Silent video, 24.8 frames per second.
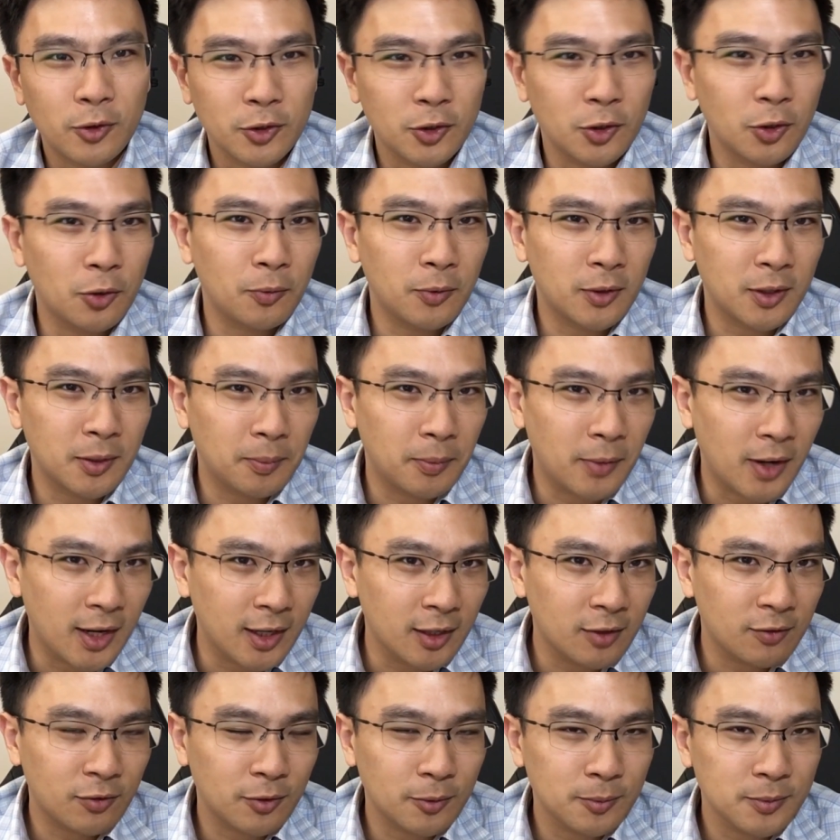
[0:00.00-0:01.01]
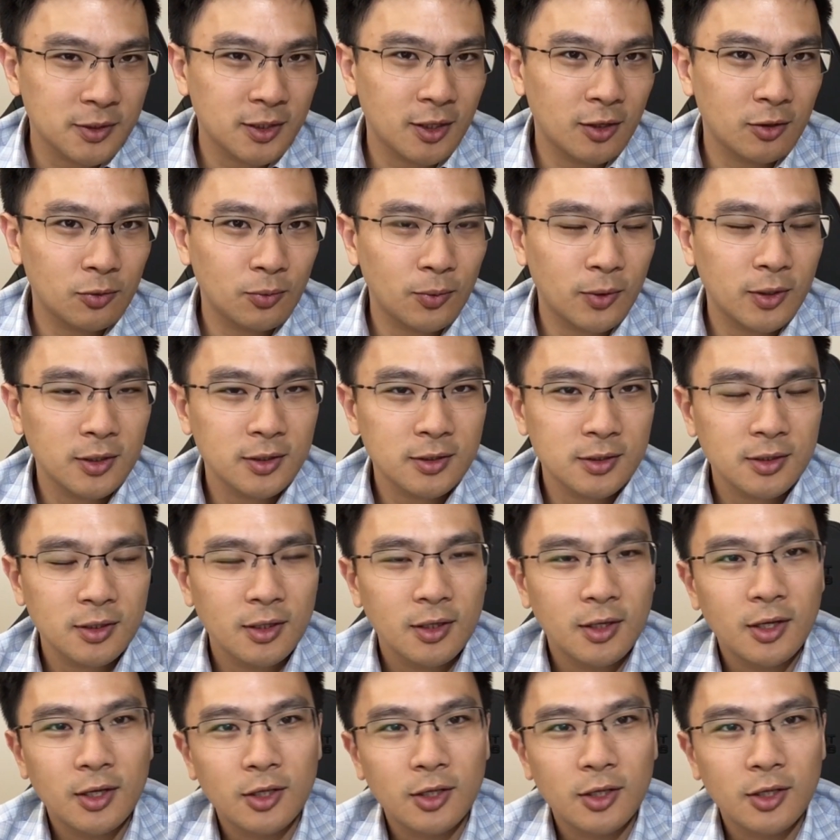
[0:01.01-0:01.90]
you don't want to buy it from Southwest,